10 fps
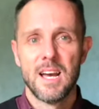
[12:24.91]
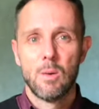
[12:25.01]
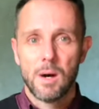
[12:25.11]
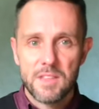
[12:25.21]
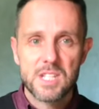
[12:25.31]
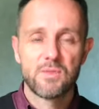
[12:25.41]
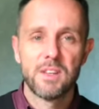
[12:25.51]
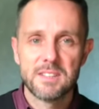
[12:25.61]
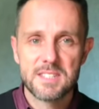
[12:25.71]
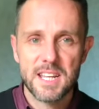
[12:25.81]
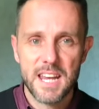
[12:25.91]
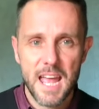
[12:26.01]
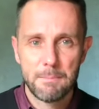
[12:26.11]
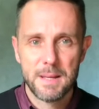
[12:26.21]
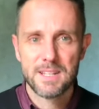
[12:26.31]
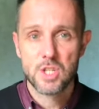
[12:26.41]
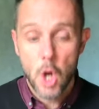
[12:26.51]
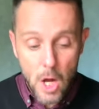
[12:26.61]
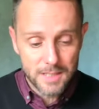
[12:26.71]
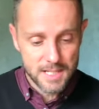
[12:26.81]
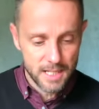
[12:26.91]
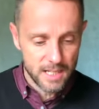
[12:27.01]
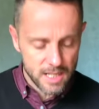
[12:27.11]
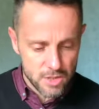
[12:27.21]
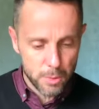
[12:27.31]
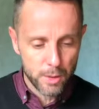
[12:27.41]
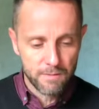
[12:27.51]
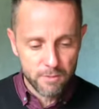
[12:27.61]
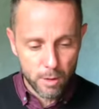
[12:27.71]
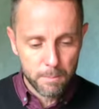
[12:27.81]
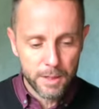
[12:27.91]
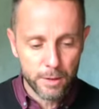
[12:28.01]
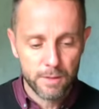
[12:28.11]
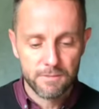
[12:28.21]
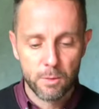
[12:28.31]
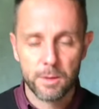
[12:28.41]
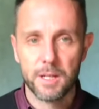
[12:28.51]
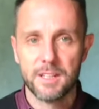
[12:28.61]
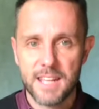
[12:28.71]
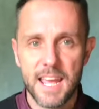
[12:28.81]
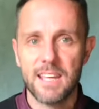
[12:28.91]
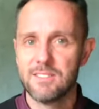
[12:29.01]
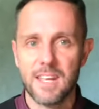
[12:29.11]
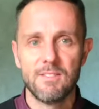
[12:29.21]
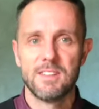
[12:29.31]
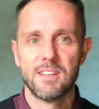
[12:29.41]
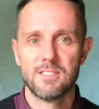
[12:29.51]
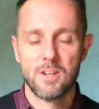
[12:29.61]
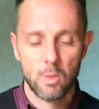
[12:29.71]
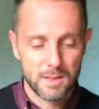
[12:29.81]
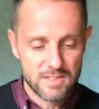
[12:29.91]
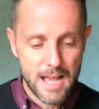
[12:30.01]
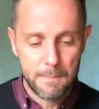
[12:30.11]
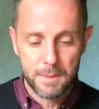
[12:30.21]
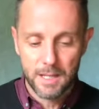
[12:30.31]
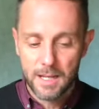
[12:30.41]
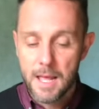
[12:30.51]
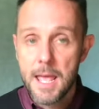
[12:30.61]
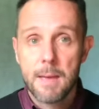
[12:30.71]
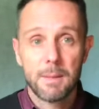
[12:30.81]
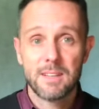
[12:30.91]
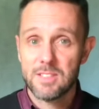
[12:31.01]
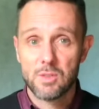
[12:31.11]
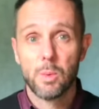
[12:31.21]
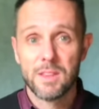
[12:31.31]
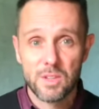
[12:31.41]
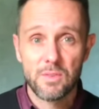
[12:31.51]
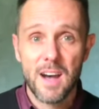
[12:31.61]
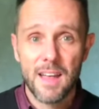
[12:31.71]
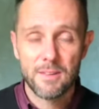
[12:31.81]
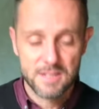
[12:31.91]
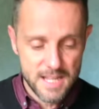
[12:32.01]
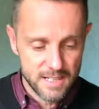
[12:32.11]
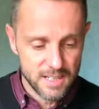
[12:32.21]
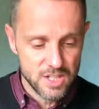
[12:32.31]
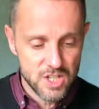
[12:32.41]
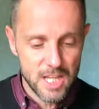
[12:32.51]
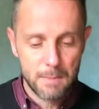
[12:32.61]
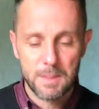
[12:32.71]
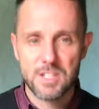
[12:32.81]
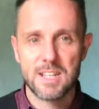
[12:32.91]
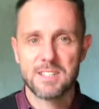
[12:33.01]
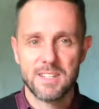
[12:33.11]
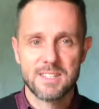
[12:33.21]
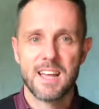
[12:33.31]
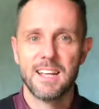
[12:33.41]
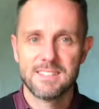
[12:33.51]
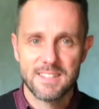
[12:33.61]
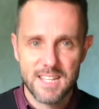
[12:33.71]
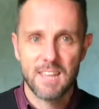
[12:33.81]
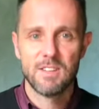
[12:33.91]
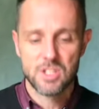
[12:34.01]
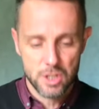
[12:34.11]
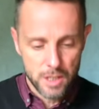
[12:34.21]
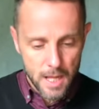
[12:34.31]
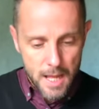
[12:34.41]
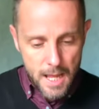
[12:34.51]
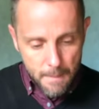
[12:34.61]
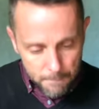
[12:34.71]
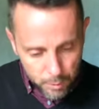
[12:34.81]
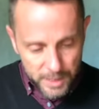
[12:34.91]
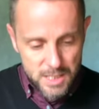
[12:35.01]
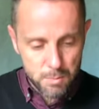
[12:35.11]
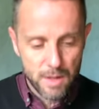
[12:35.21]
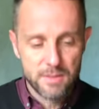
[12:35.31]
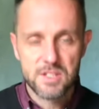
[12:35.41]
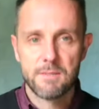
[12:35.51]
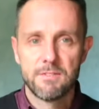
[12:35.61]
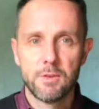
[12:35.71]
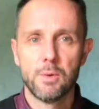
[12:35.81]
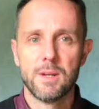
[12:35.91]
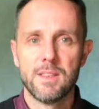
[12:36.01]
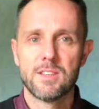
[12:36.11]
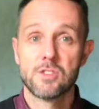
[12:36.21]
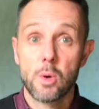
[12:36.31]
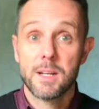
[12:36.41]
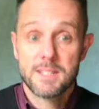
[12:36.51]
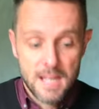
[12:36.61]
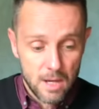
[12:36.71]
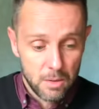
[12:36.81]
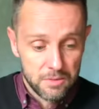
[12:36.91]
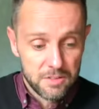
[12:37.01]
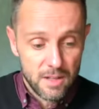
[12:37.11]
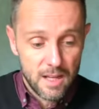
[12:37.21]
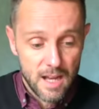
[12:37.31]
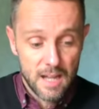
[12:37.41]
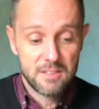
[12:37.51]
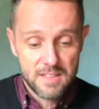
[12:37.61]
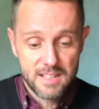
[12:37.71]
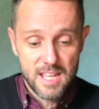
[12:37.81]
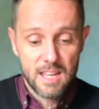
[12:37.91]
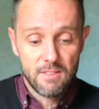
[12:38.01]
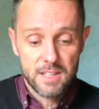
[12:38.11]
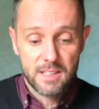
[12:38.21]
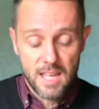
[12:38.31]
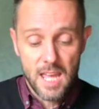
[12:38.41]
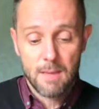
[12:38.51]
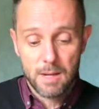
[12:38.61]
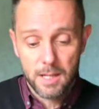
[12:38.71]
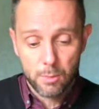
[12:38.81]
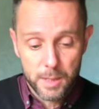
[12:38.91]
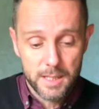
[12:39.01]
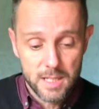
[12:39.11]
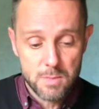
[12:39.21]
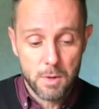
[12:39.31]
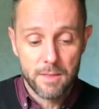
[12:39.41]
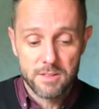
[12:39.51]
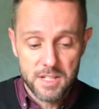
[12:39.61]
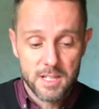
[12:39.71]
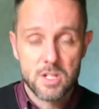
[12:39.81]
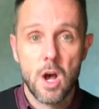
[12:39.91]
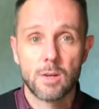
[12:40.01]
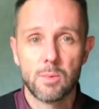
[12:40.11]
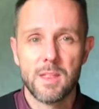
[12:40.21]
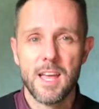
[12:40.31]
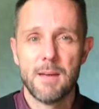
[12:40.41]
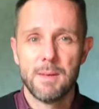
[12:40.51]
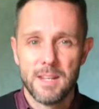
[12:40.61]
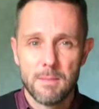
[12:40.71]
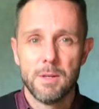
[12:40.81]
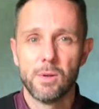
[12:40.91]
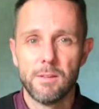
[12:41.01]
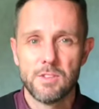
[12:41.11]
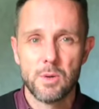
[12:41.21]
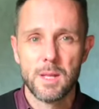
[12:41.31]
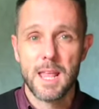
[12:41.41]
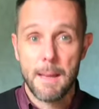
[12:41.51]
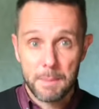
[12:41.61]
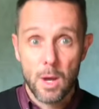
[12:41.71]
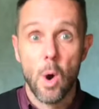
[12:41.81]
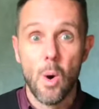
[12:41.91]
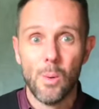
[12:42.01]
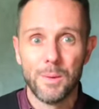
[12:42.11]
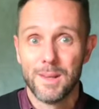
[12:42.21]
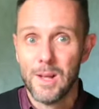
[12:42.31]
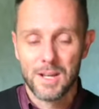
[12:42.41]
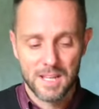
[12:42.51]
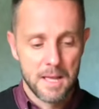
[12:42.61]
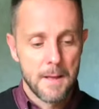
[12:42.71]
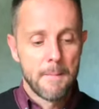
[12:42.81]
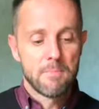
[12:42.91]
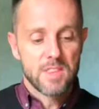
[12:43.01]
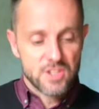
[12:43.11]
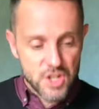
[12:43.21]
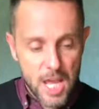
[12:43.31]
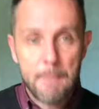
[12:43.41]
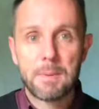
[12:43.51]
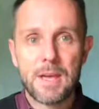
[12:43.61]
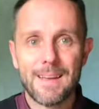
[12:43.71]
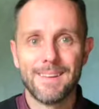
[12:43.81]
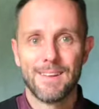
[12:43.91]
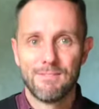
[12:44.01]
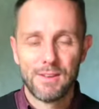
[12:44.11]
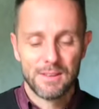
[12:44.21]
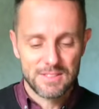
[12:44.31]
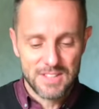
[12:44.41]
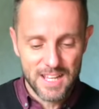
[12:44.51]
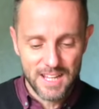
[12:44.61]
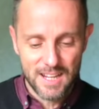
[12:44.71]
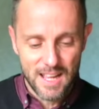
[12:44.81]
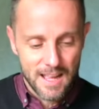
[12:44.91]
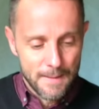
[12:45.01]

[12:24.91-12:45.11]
While this Philistine had been taunting Israel for a period of 40 days, David doesn't know what's happening because he's with his father tending sheep. And Jesse decides that David should bring his brothers some food. And the story tells us that David came and he greeted his brothers and he talked with them. And in the middle of doing that, behold, look, the champion, the Philistine